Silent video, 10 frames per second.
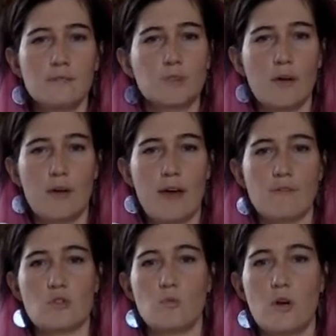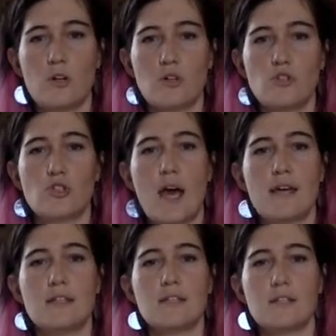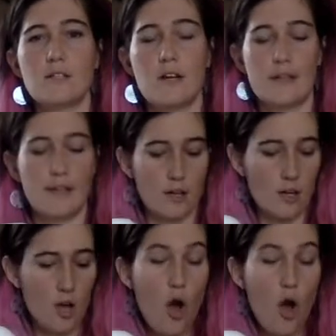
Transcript: Do I want to have just one giant seagull on here?